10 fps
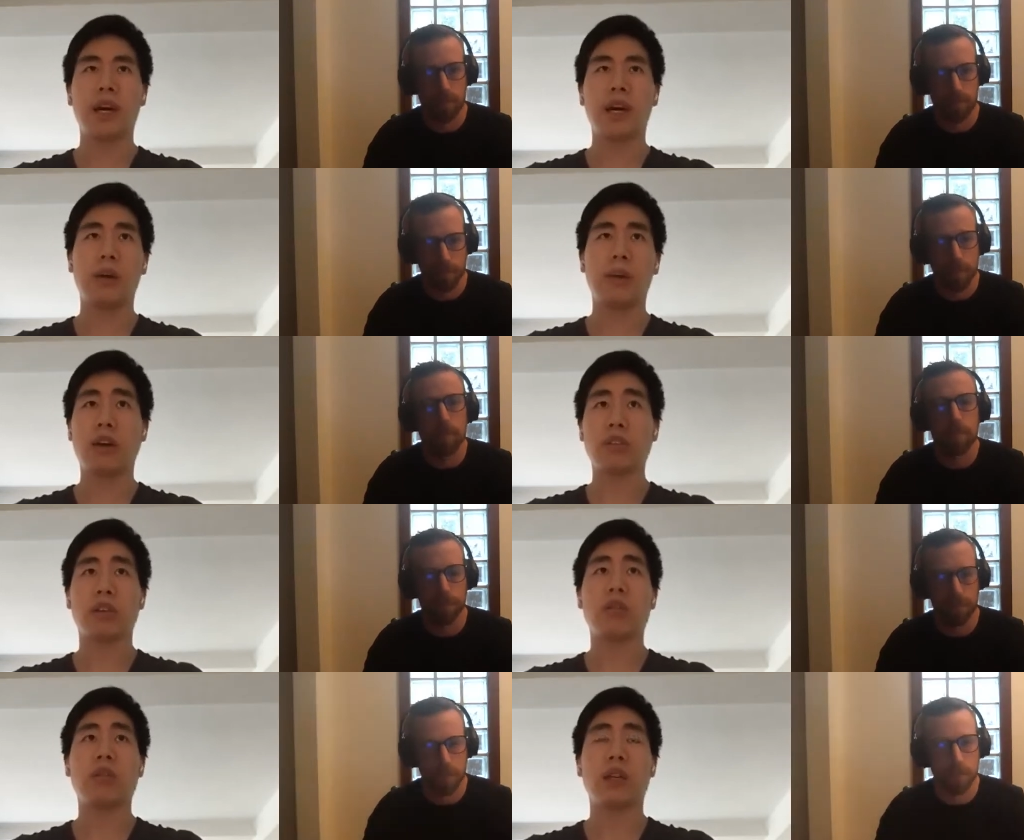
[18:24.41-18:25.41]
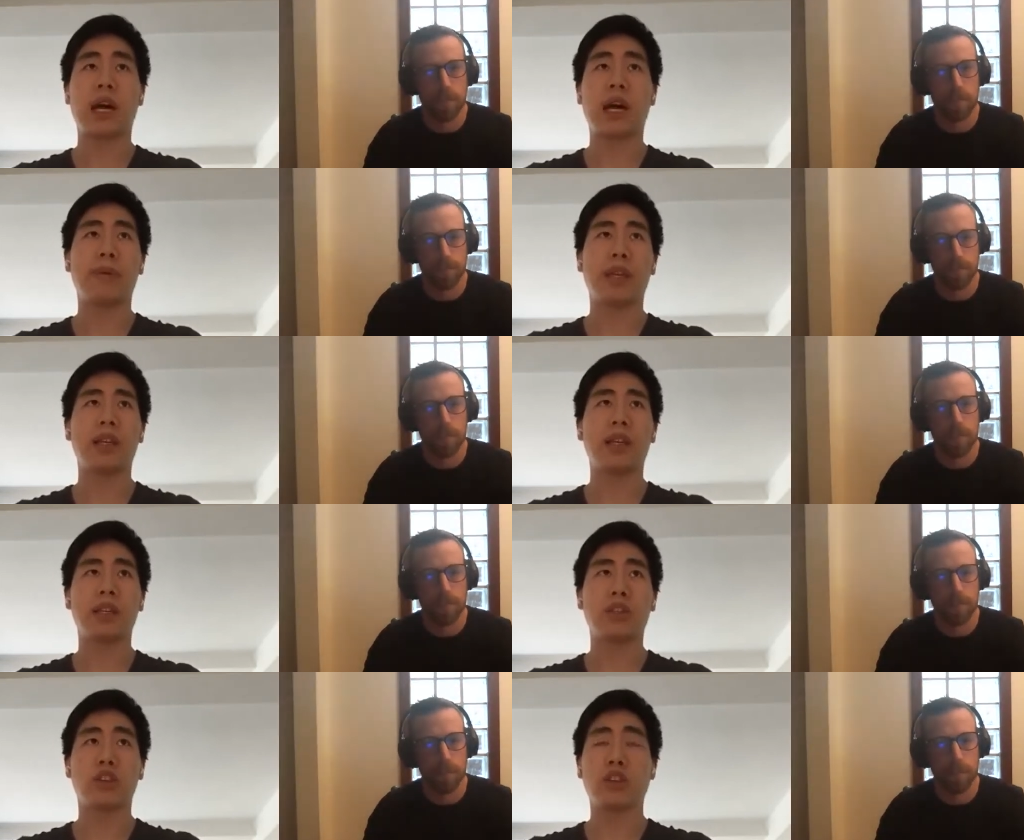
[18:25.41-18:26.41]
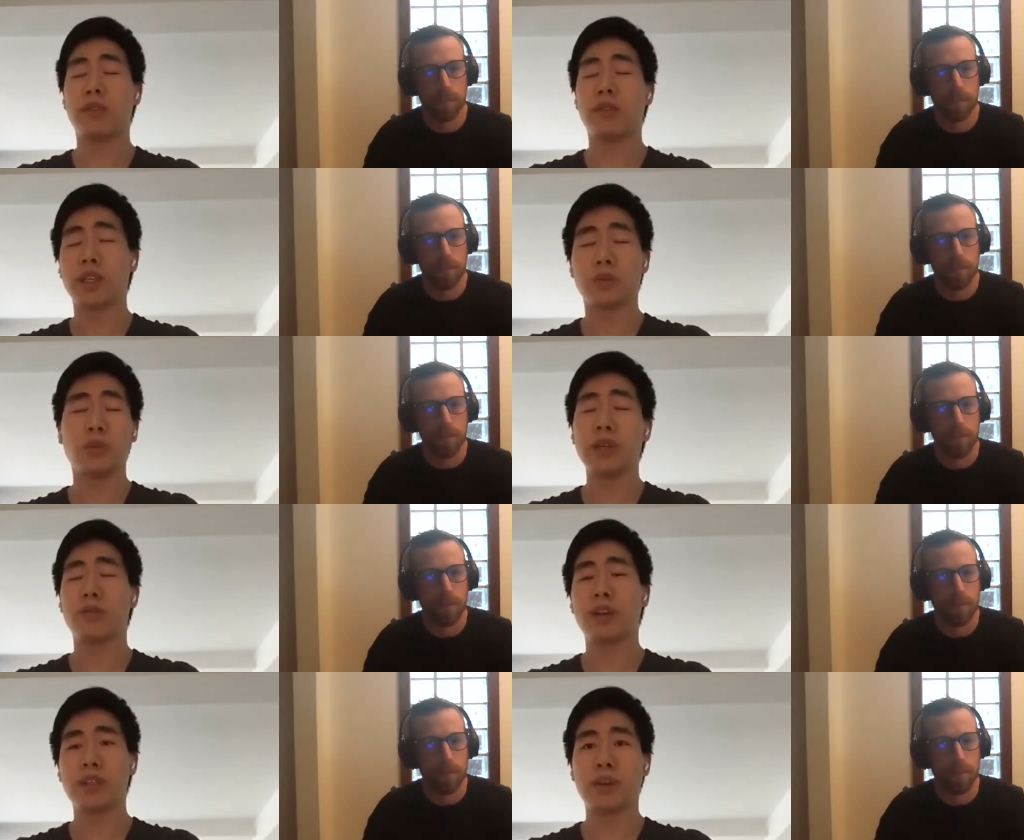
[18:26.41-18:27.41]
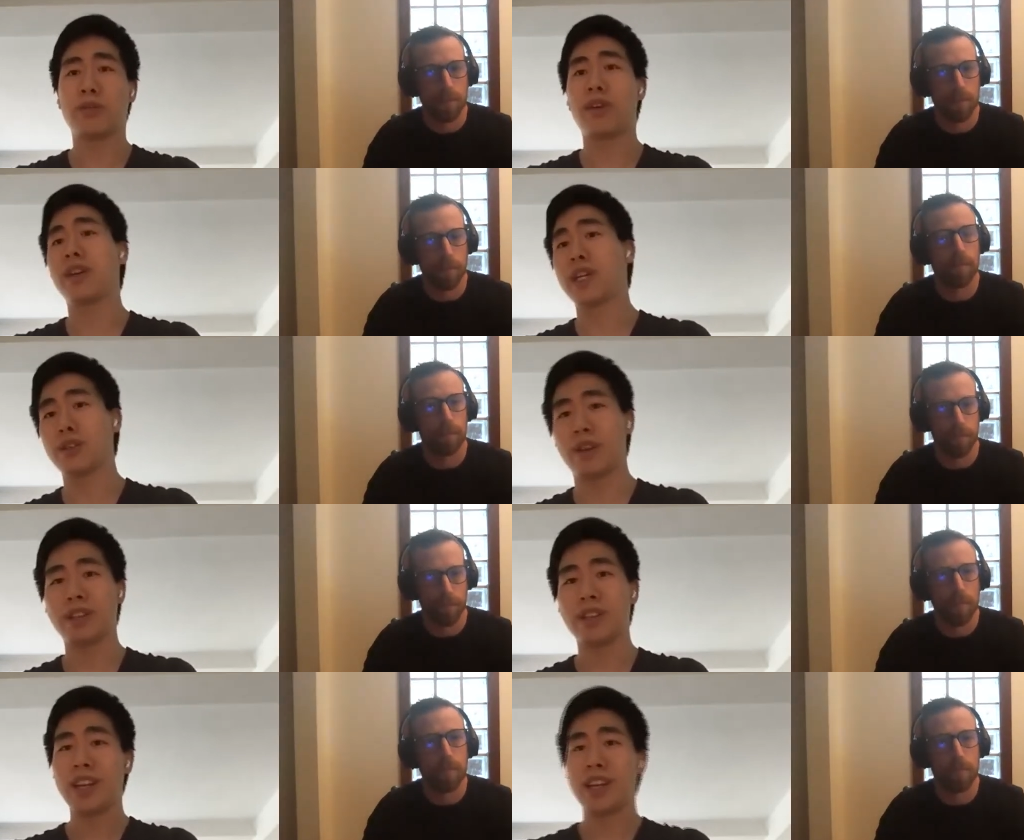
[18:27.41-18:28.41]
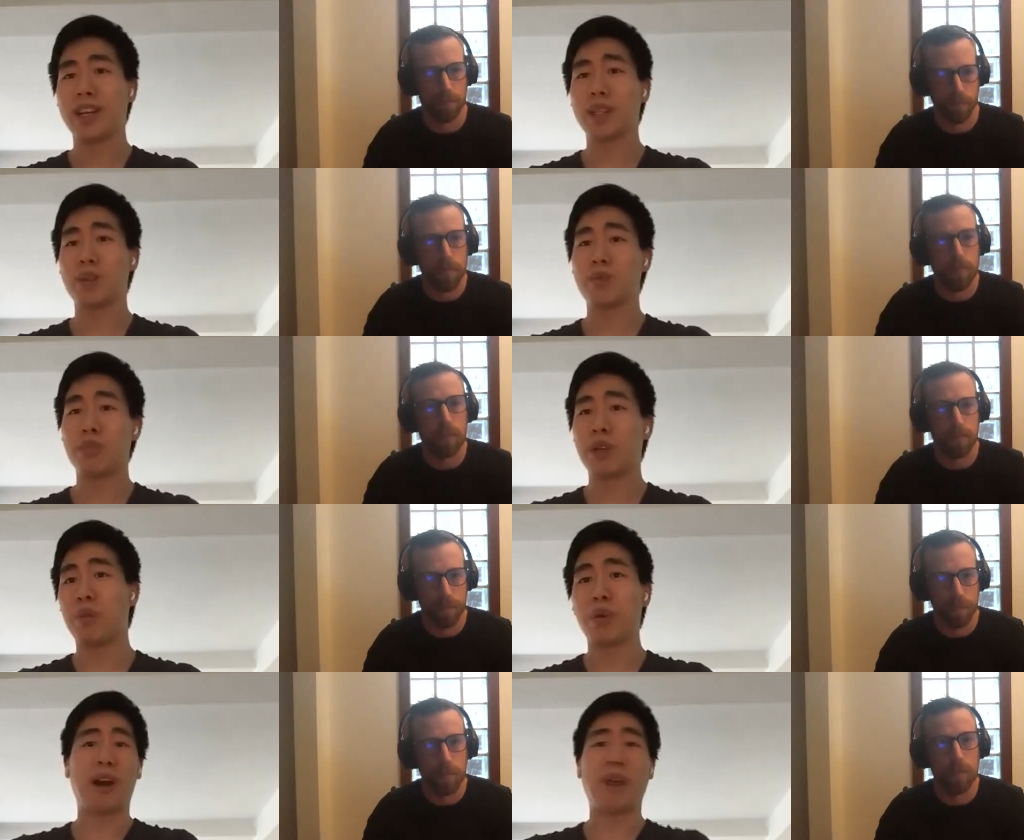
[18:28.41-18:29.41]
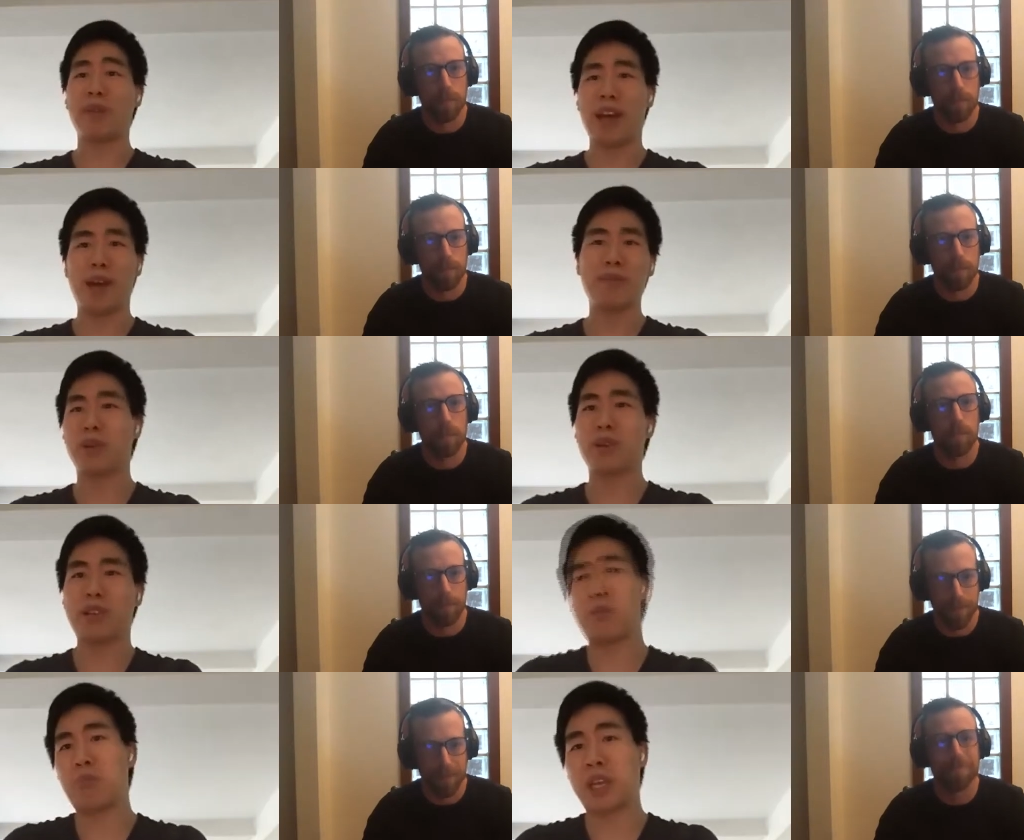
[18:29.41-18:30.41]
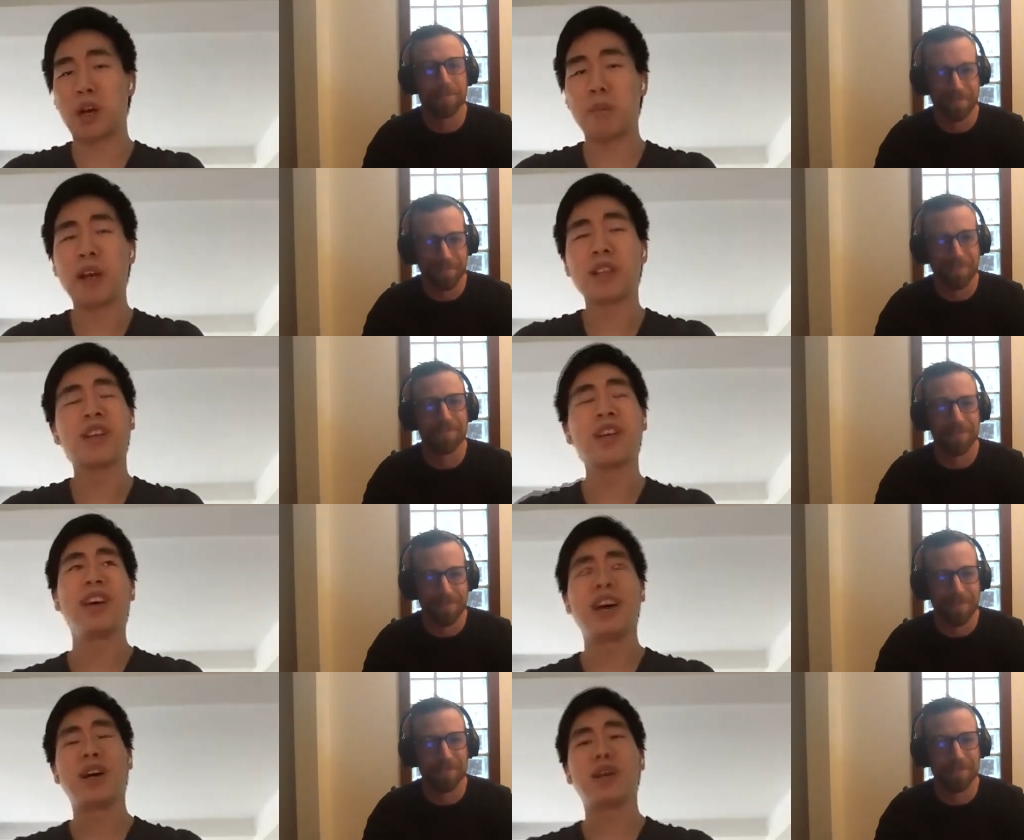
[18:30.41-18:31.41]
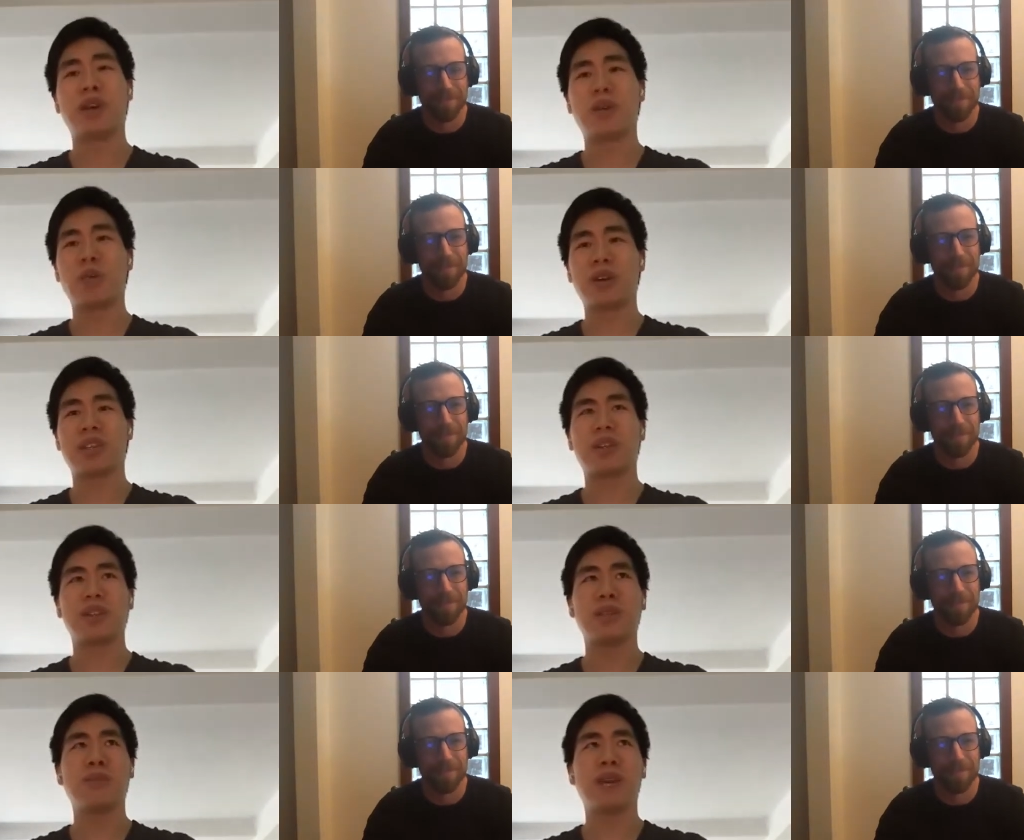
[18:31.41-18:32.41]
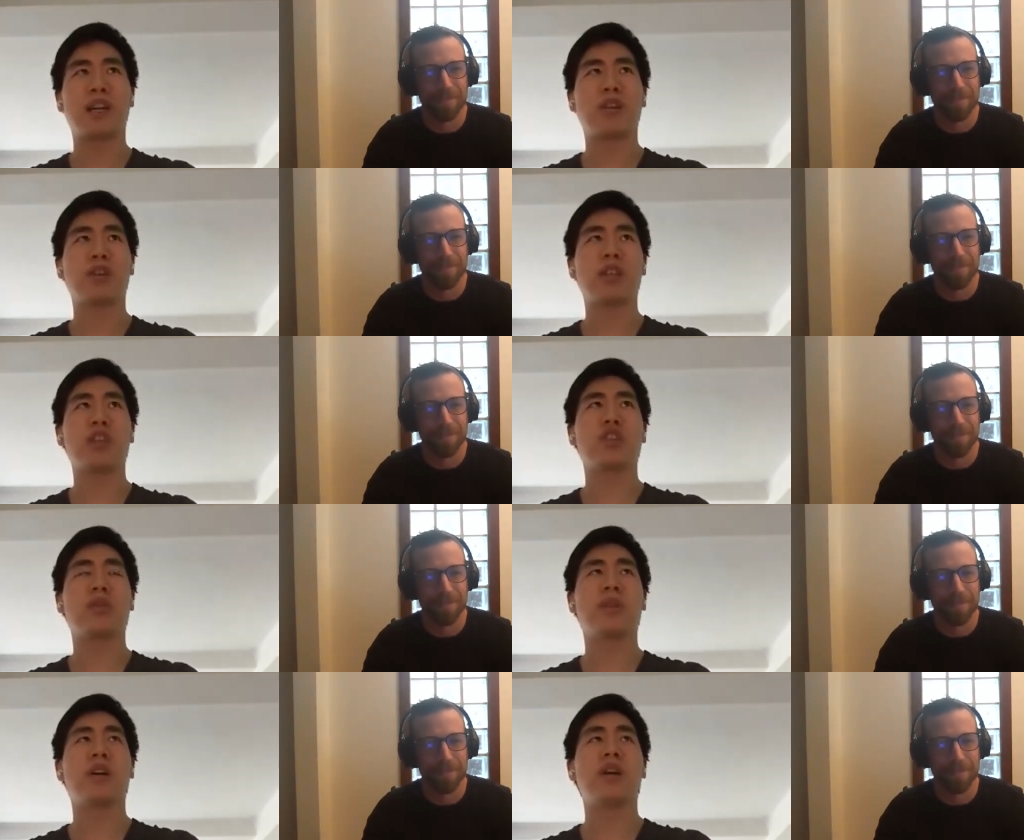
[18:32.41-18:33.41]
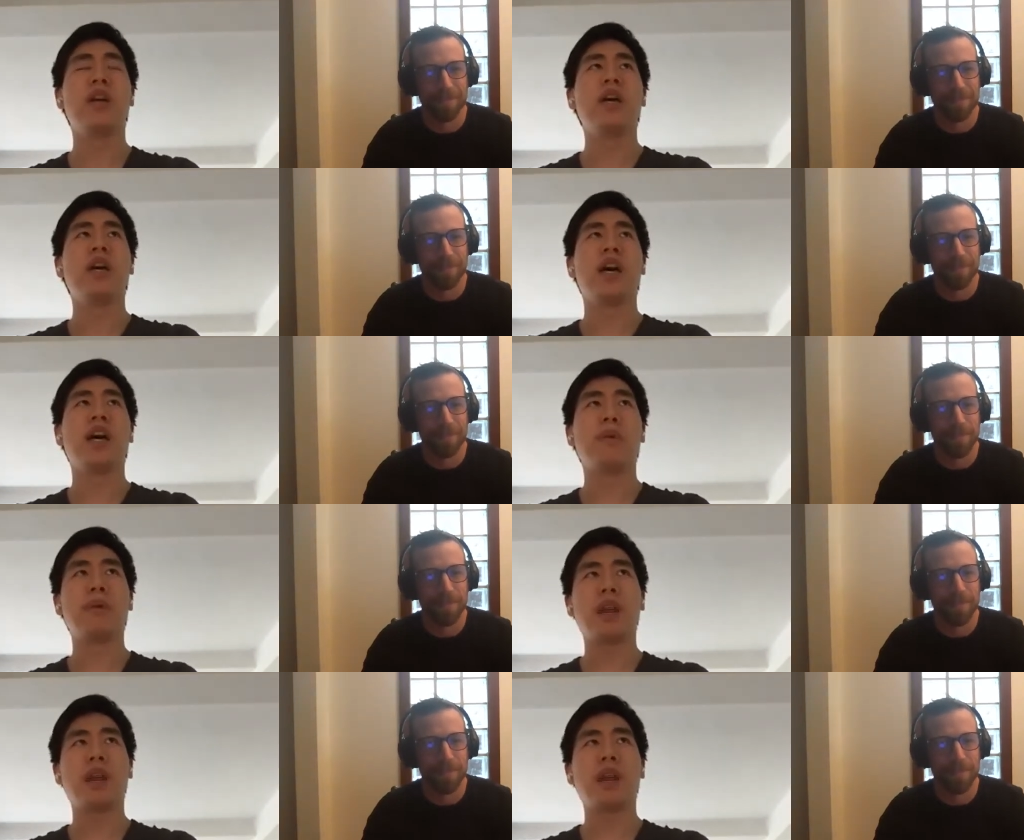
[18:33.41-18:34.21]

Speaker 1: Um, and also on top of that, it's good for us when we need to raise money for our next round because, you know, we've helped them. So they can help us. Uh, so that works out. It's a symbiotic relationship there. Uh, but